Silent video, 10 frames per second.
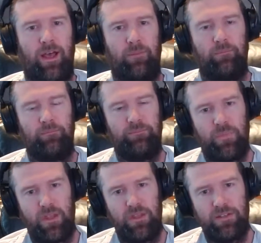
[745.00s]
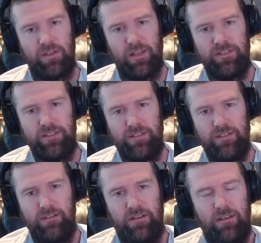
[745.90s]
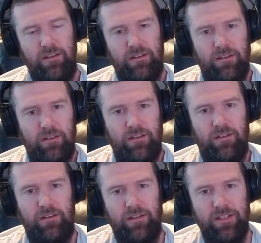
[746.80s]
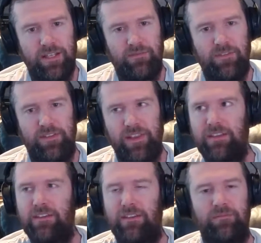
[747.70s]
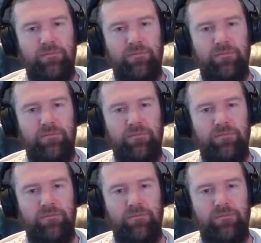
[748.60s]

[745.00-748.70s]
So let's have a think,